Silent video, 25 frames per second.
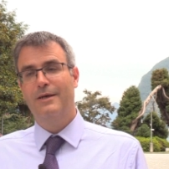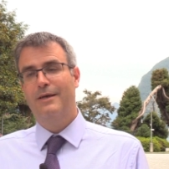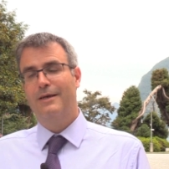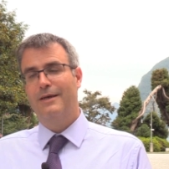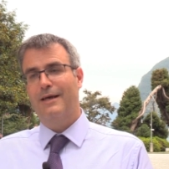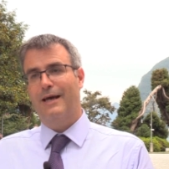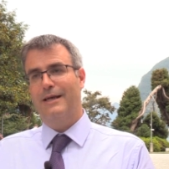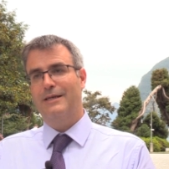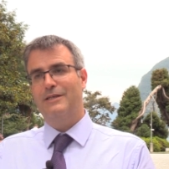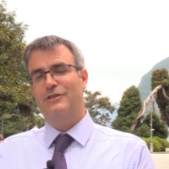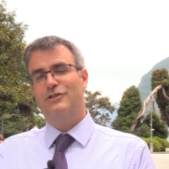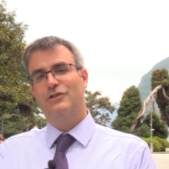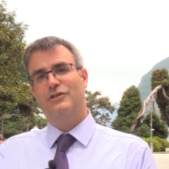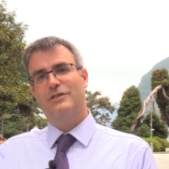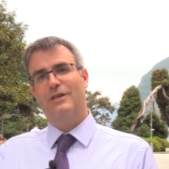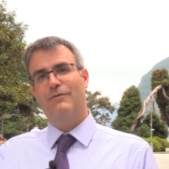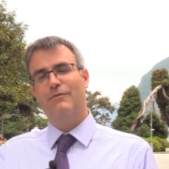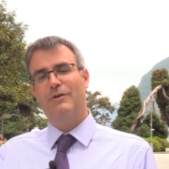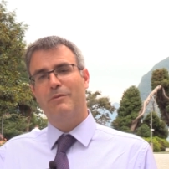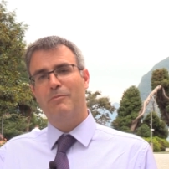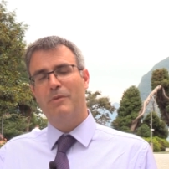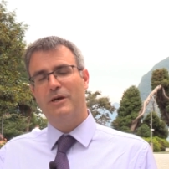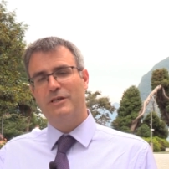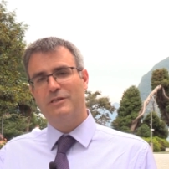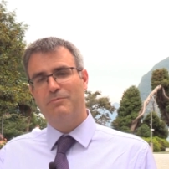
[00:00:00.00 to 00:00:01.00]
and it's just
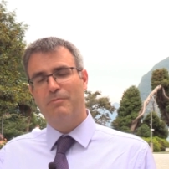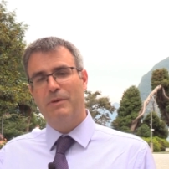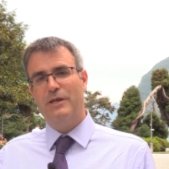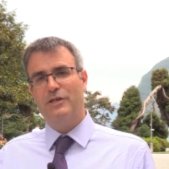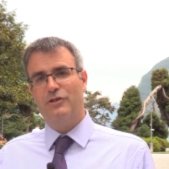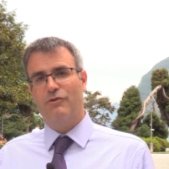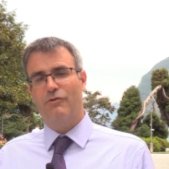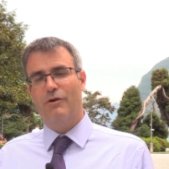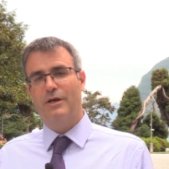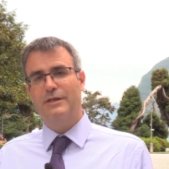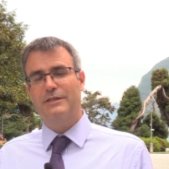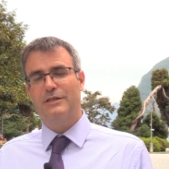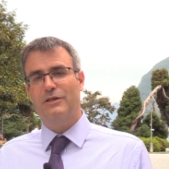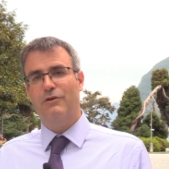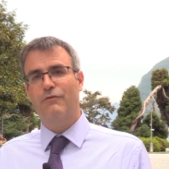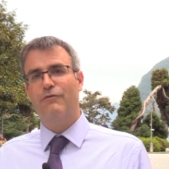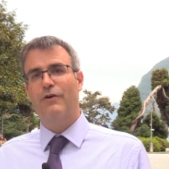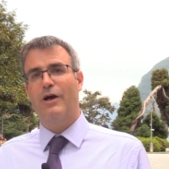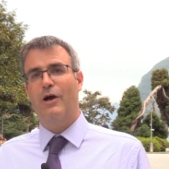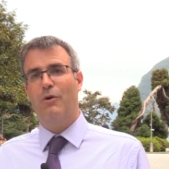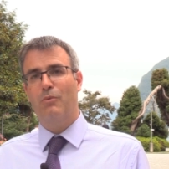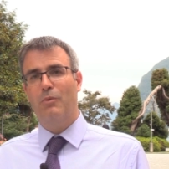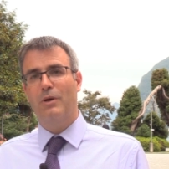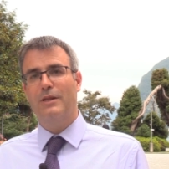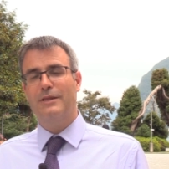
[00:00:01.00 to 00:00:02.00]
giving a much better idea of
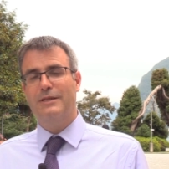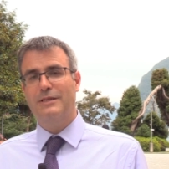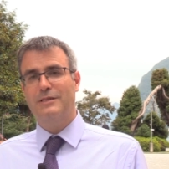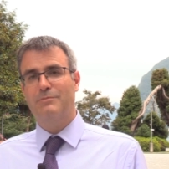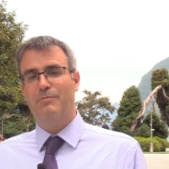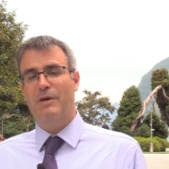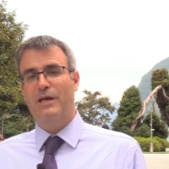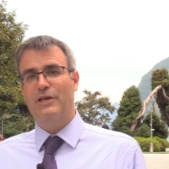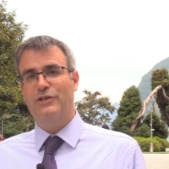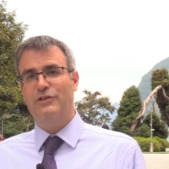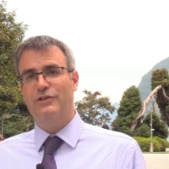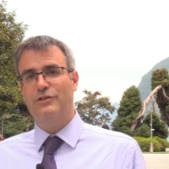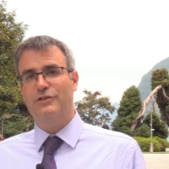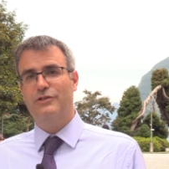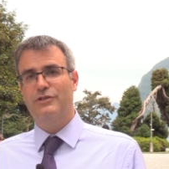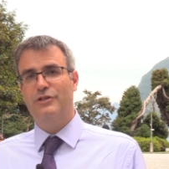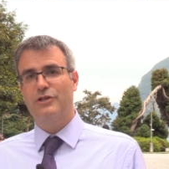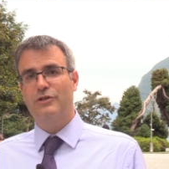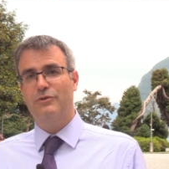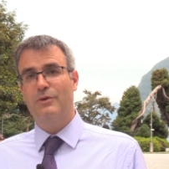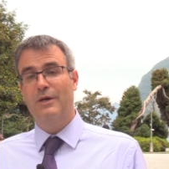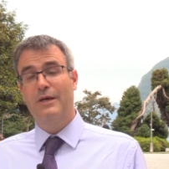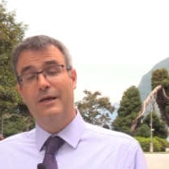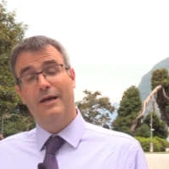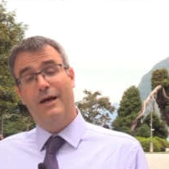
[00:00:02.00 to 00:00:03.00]
how well these patients
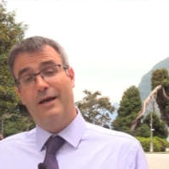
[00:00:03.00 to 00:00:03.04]
do.